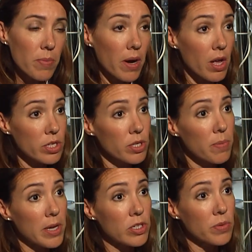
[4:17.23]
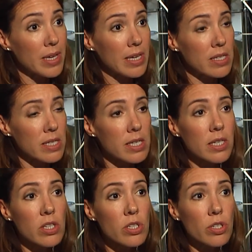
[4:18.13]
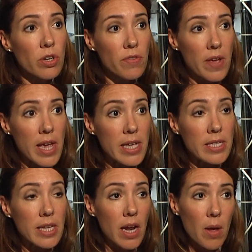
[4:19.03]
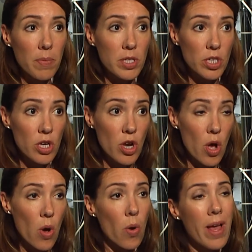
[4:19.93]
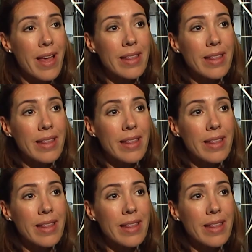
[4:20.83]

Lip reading: but also by doing consistent surveys that help us to know